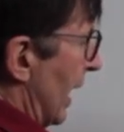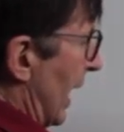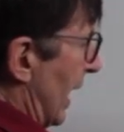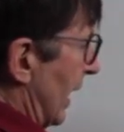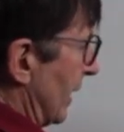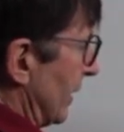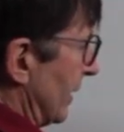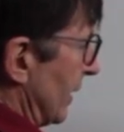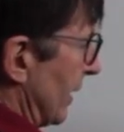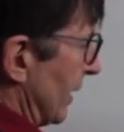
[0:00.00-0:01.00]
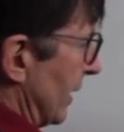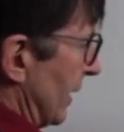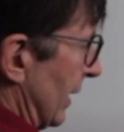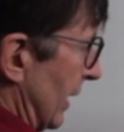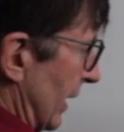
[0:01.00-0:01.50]
And
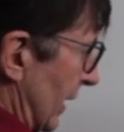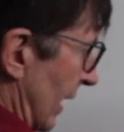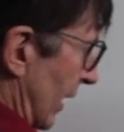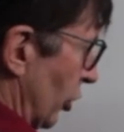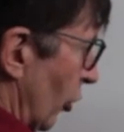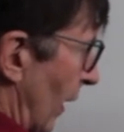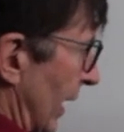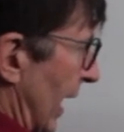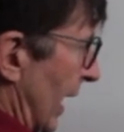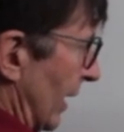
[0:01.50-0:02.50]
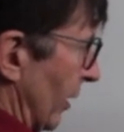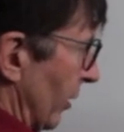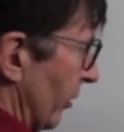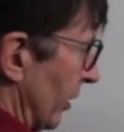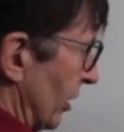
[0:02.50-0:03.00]
in a
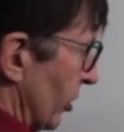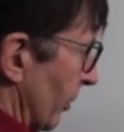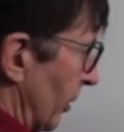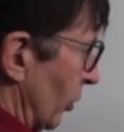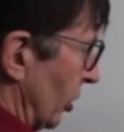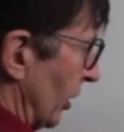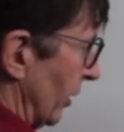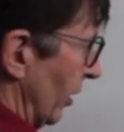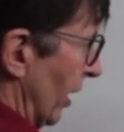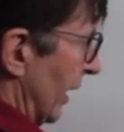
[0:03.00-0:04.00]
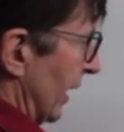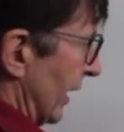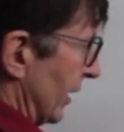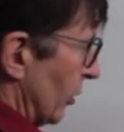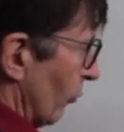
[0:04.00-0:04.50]
triangular distribution,
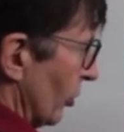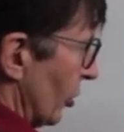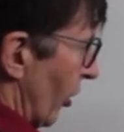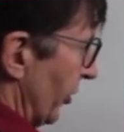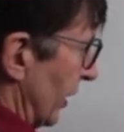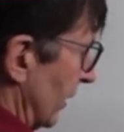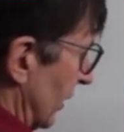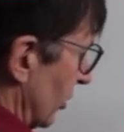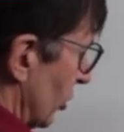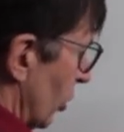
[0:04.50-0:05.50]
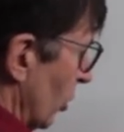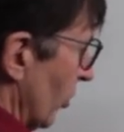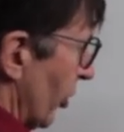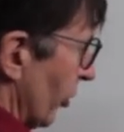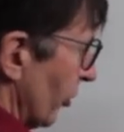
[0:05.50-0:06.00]
its resultant is
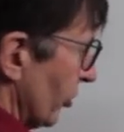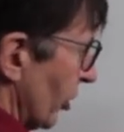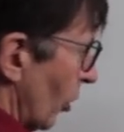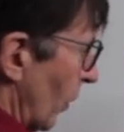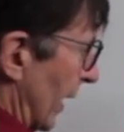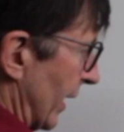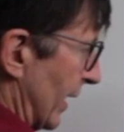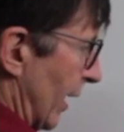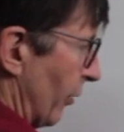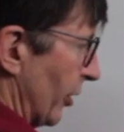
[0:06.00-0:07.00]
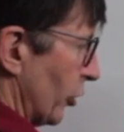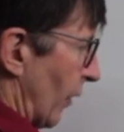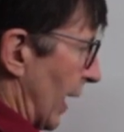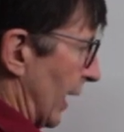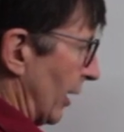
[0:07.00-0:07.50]
2/3 of the way down the
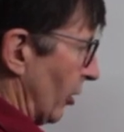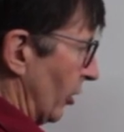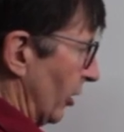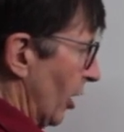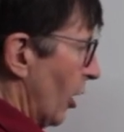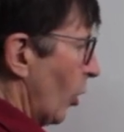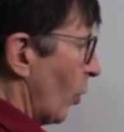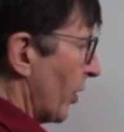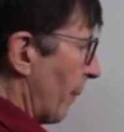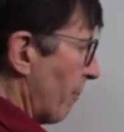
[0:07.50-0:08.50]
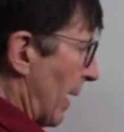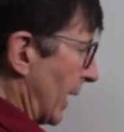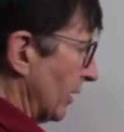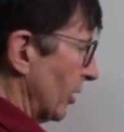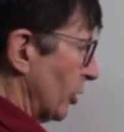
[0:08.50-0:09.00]
triangle with a
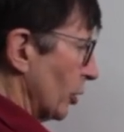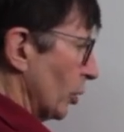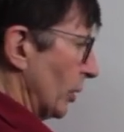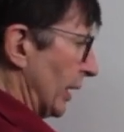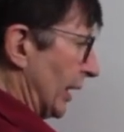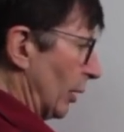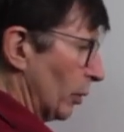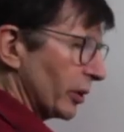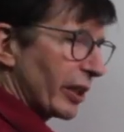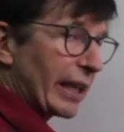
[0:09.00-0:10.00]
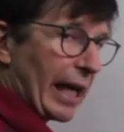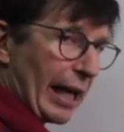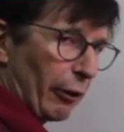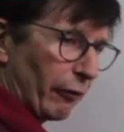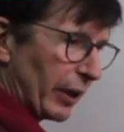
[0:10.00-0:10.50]
magnitude equal to the
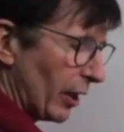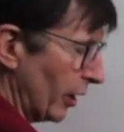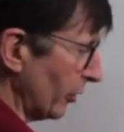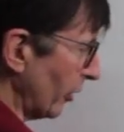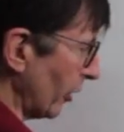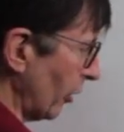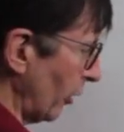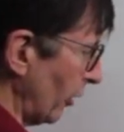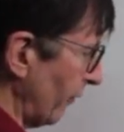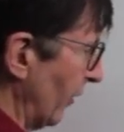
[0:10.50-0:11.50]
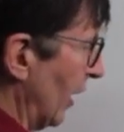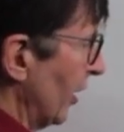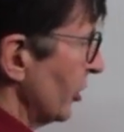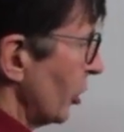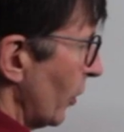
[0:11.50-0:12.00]
area under the curve.
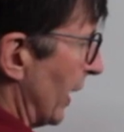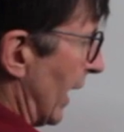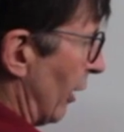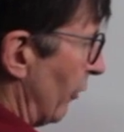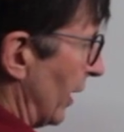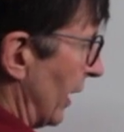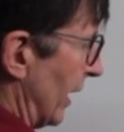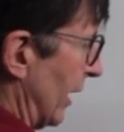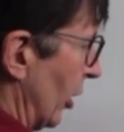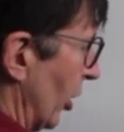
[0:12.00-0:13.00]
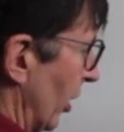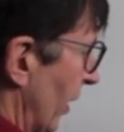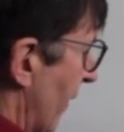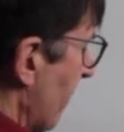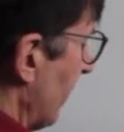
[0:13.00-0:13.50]
So the area here
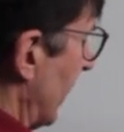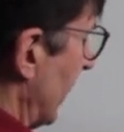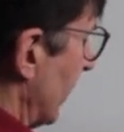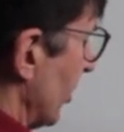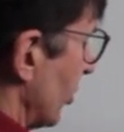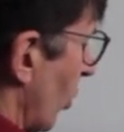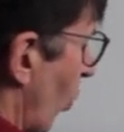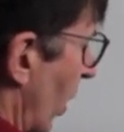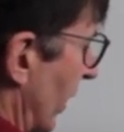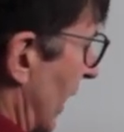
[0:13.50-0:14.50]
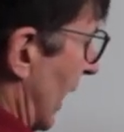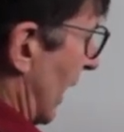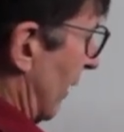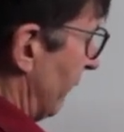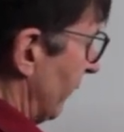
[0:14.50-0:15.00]
is
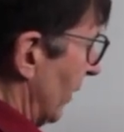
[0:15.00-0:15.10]
1/2